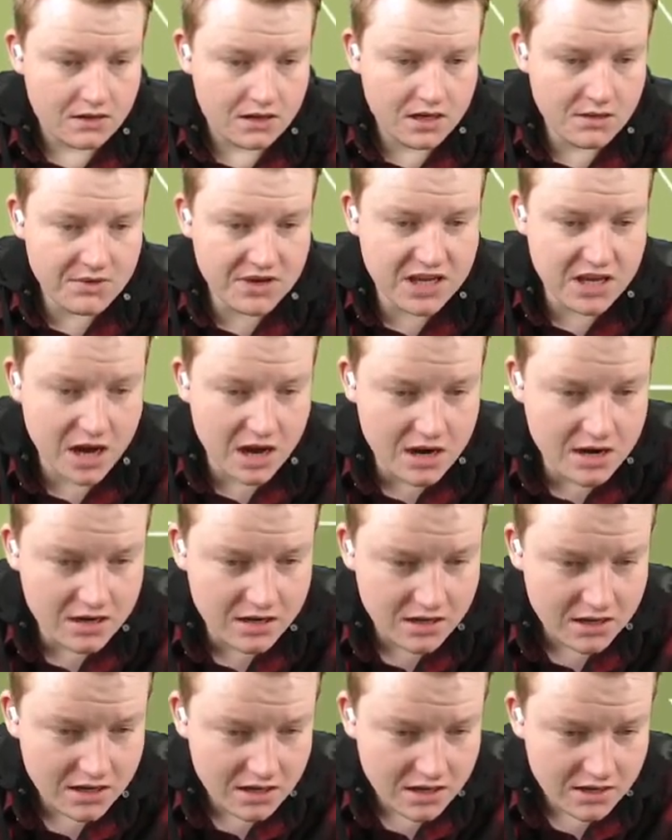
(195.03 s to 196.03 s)
Here we go.
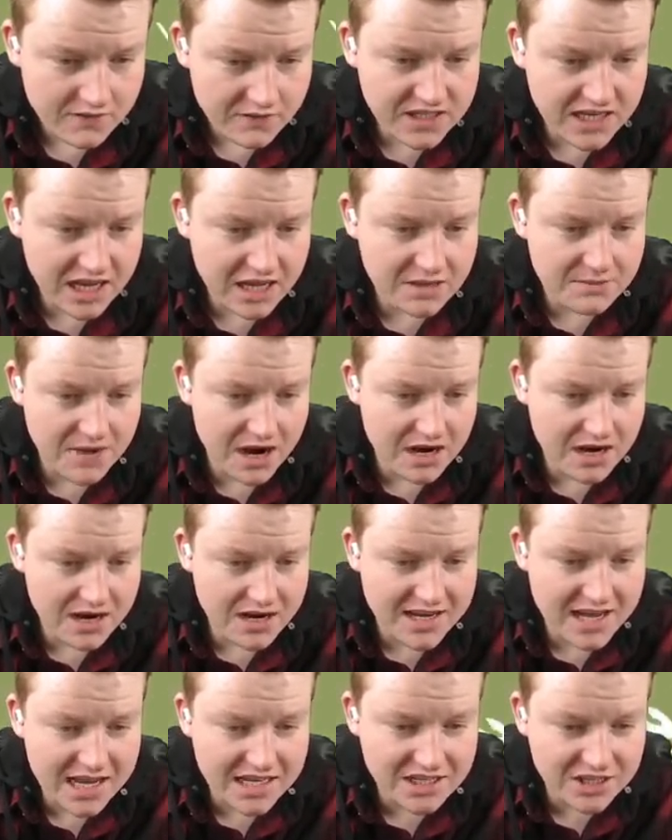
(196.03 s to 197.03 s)
Fatale Mariner
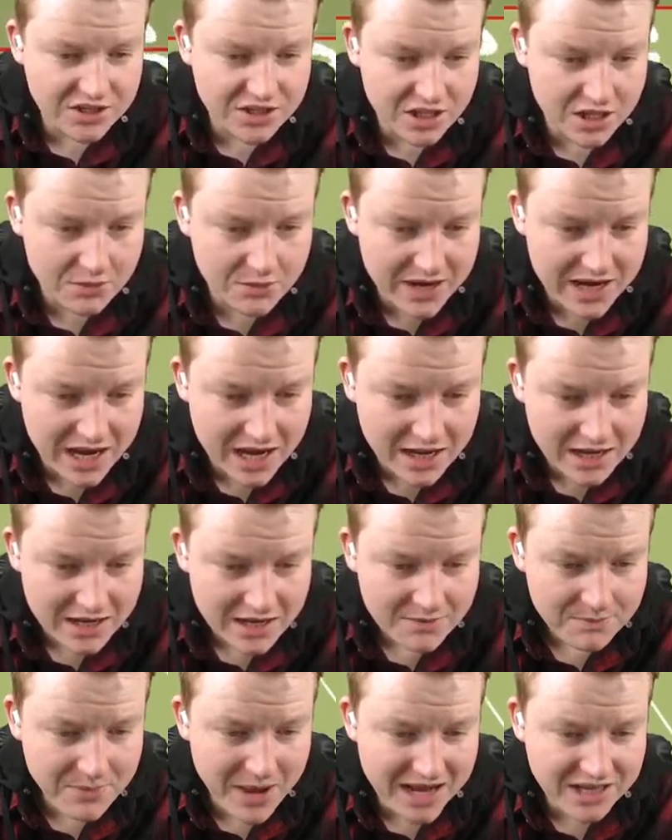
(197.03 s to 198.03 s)
gets it to the winger.
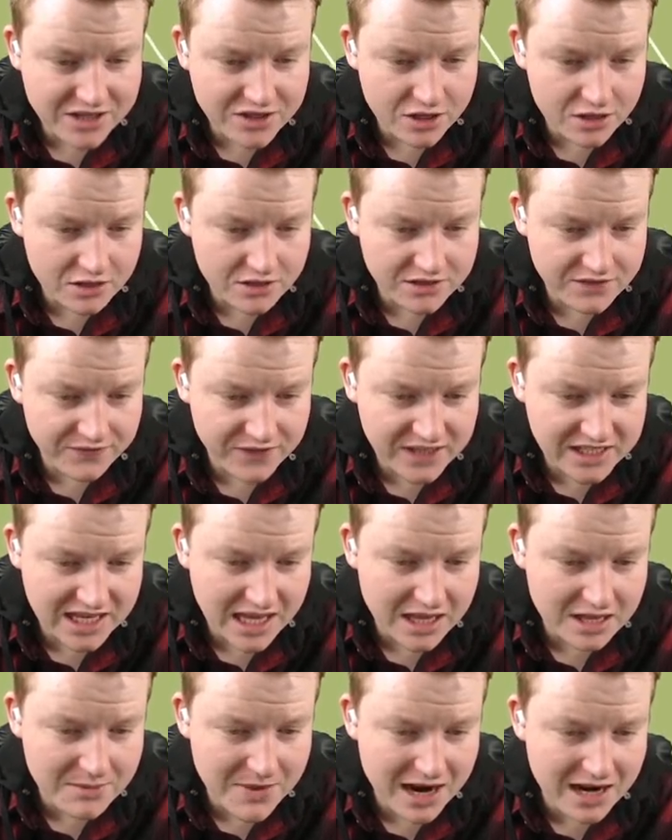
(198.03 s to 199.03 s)
Back to the
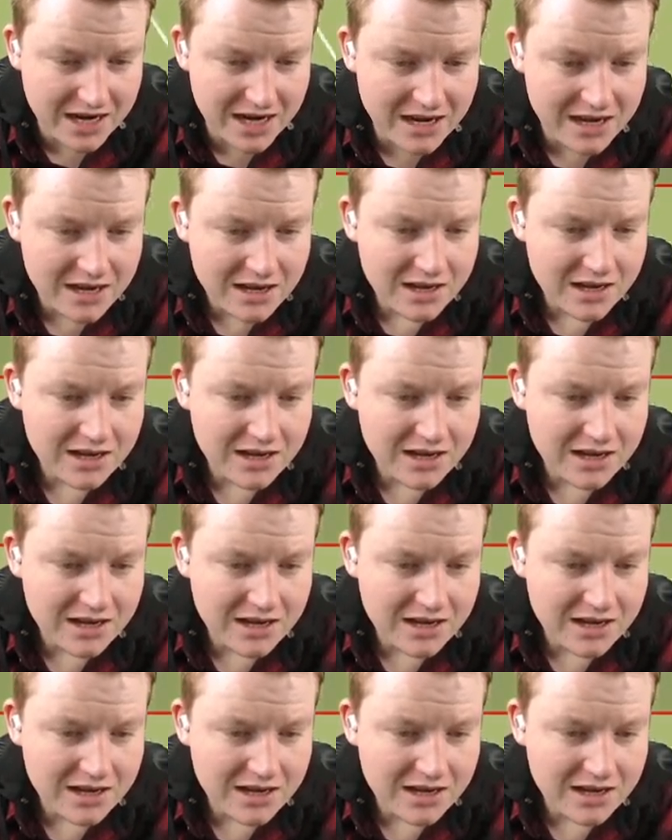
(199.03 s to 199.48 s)
Fatale Mariner.